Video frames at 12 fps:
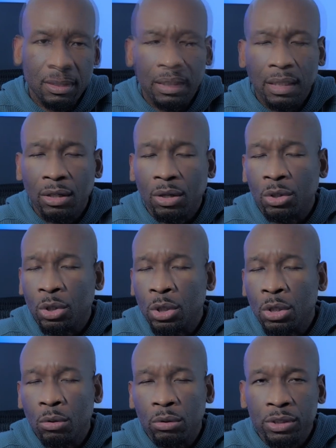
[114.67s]
there are
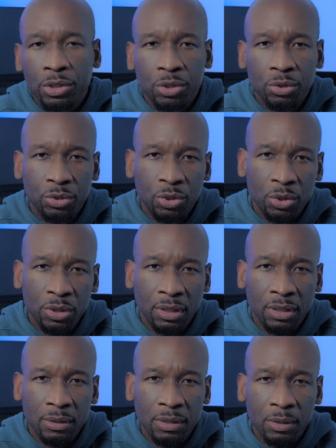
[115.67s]
no issues using
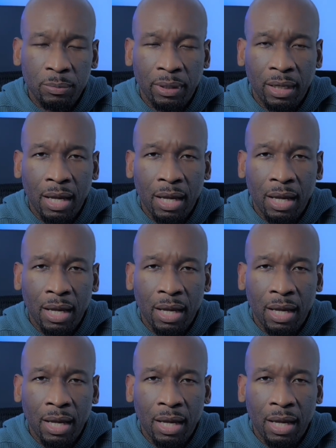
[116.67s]
this display